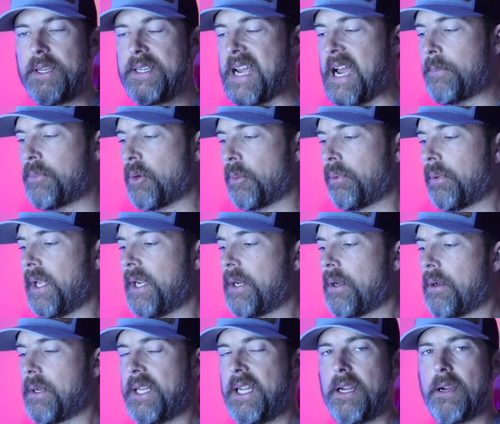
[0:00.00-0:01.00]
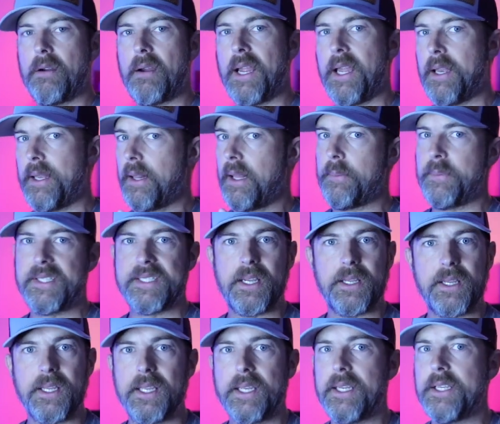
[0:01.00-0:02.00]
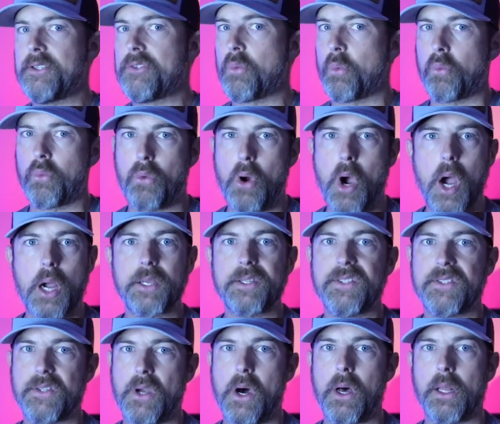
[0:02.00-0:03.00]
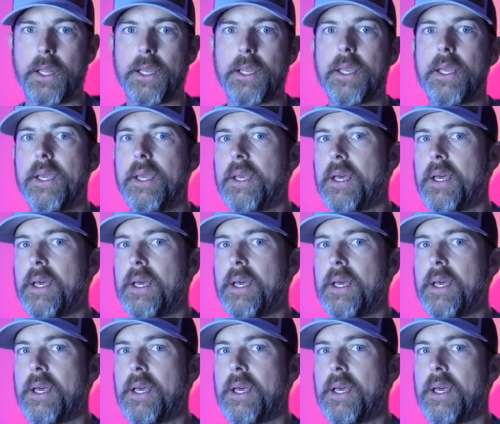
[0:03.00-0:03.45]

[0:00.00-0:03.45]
adapter plate on here, and let me tell you, it is rock solid.